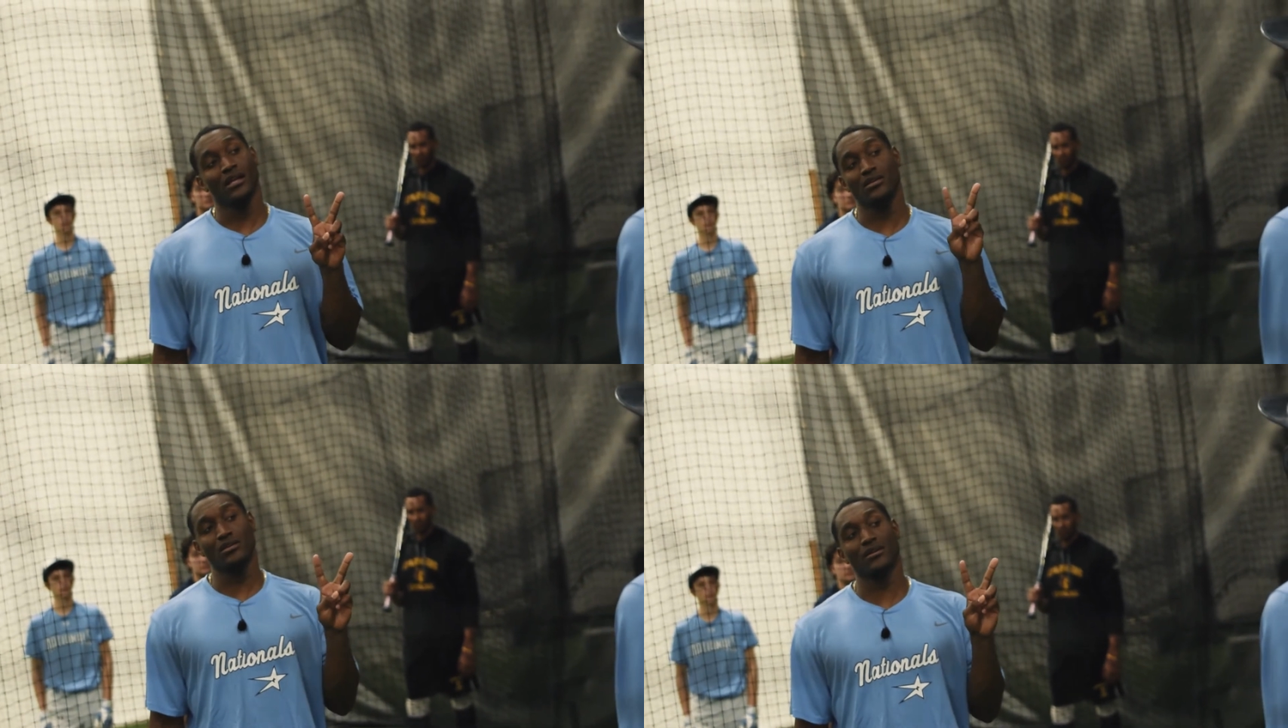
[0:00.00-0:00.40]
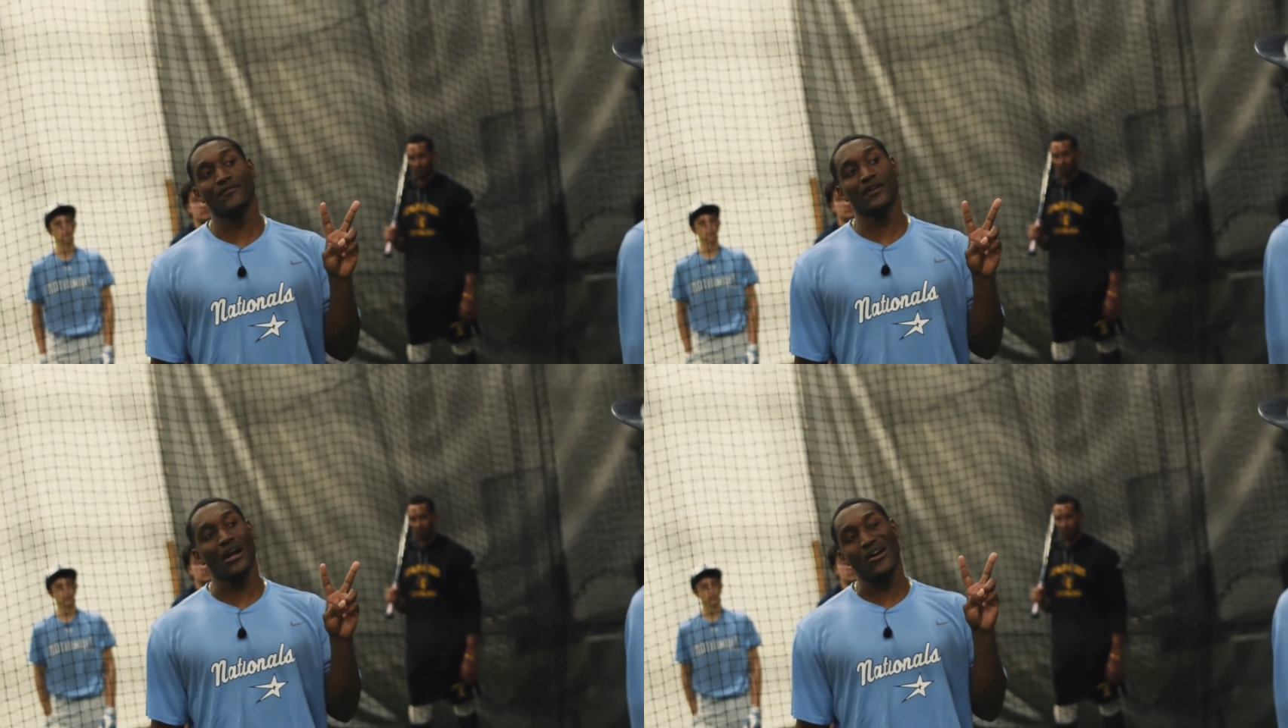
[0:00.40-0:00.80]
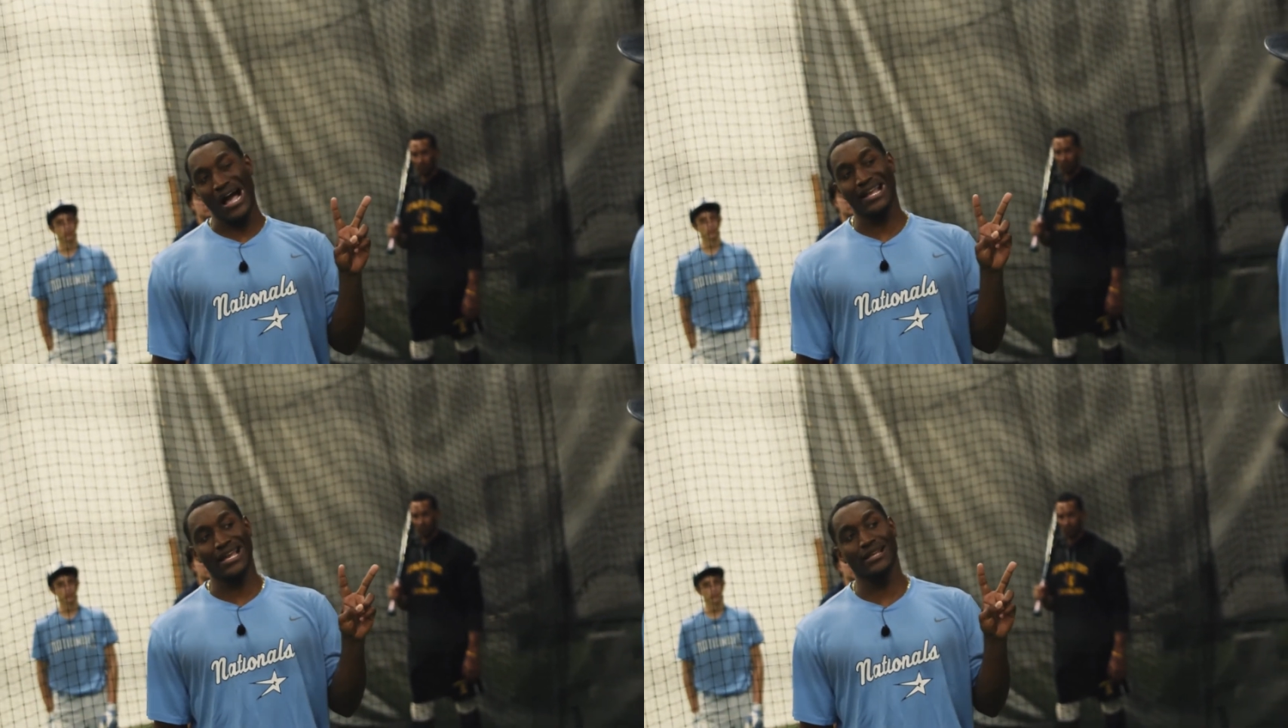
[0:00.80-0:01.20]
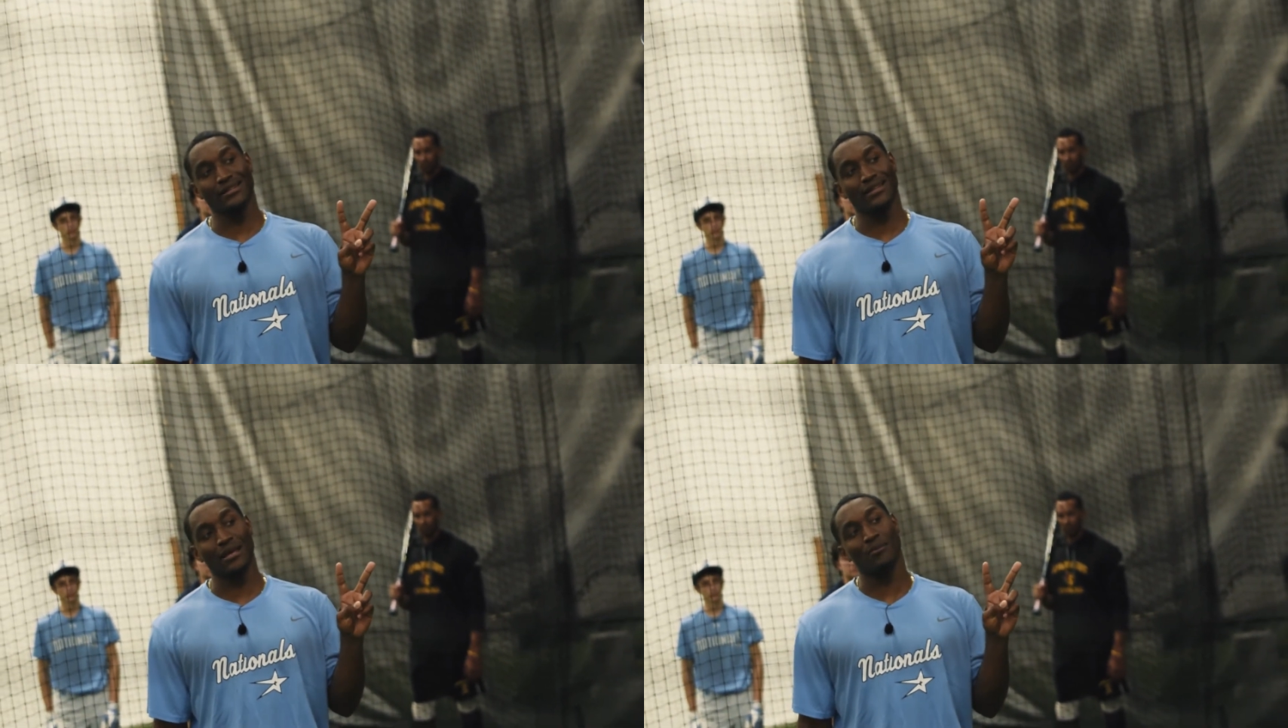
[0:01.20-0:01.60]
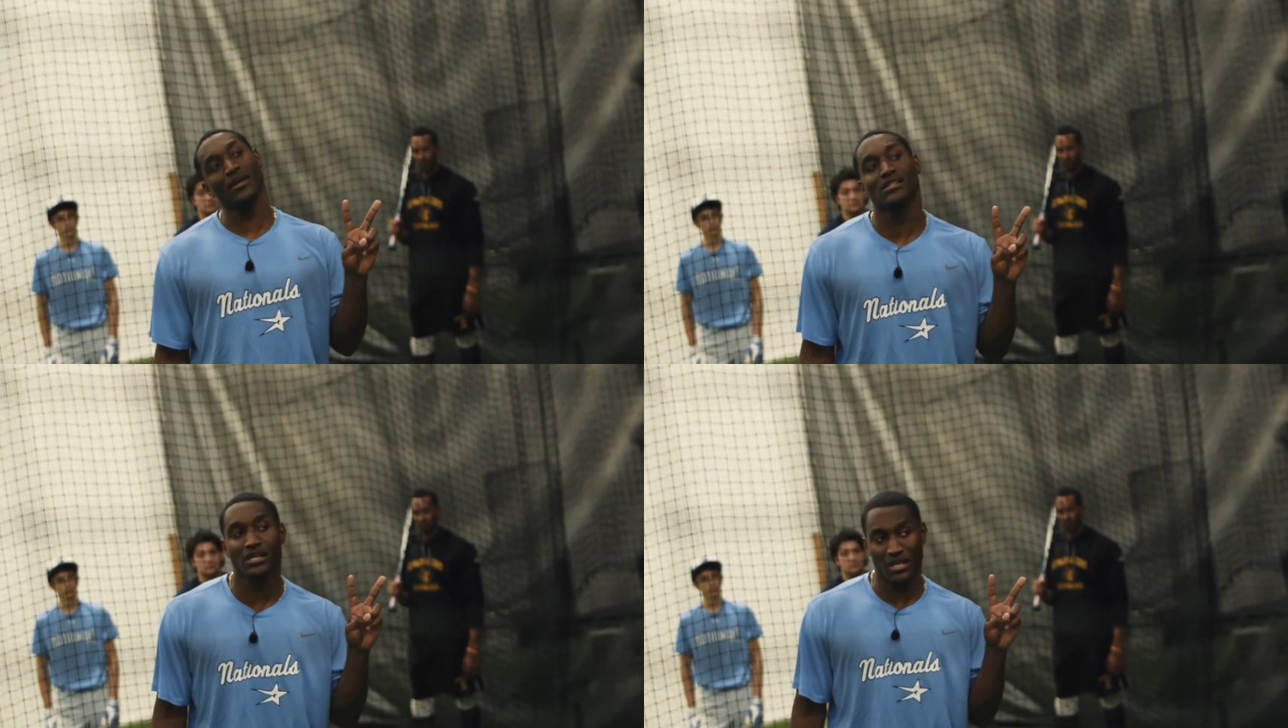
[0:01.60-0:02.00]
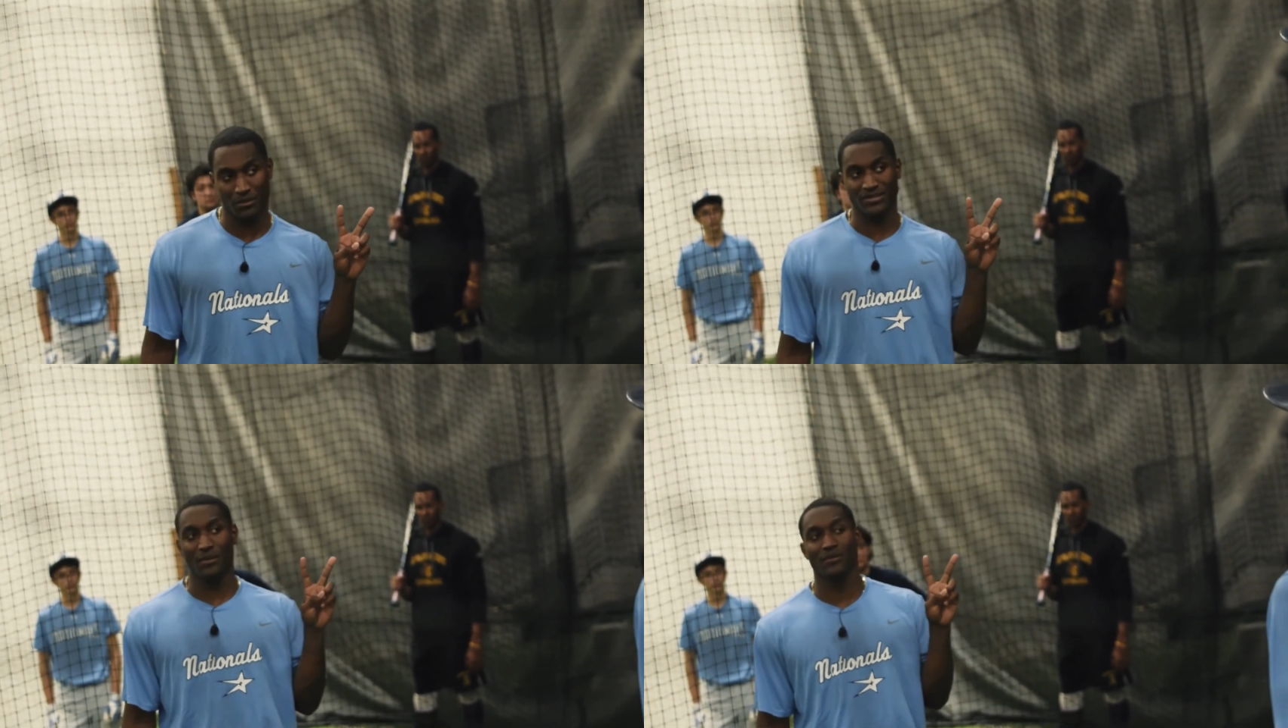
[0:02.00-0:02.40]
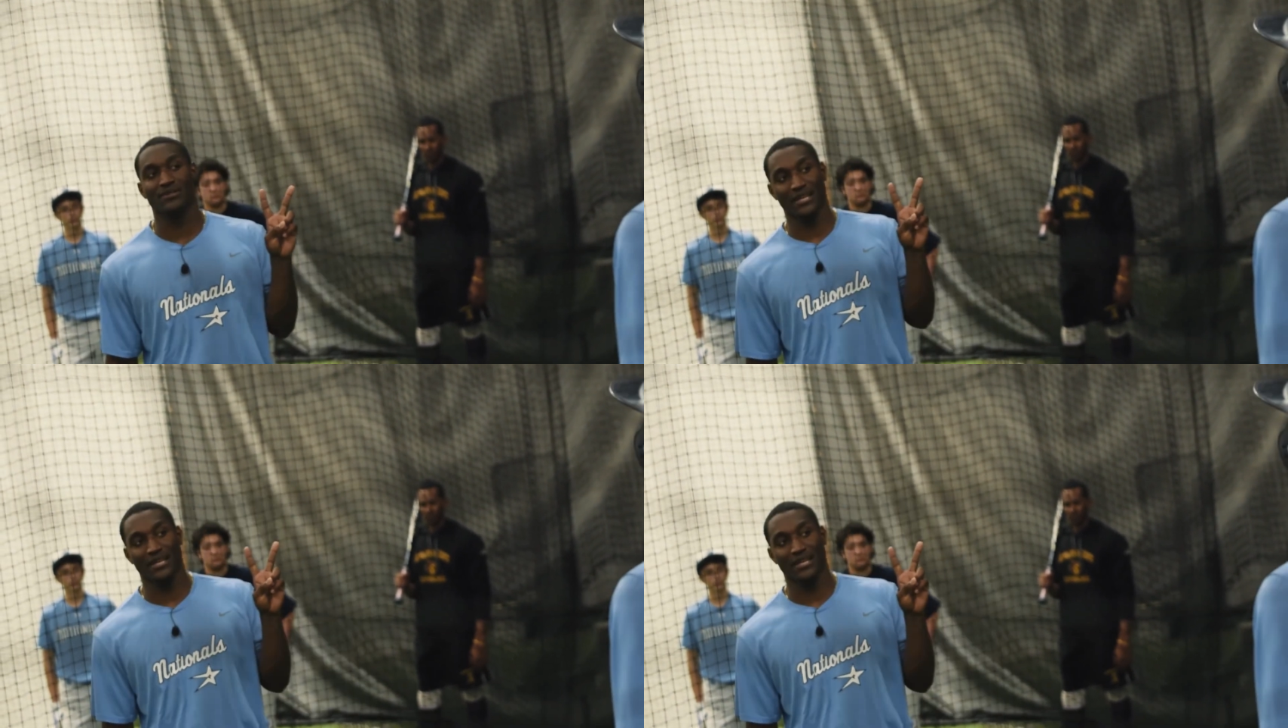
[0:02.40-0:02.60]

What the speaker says: Either you're gonna figure out I can't get to that pitch and I'm gonna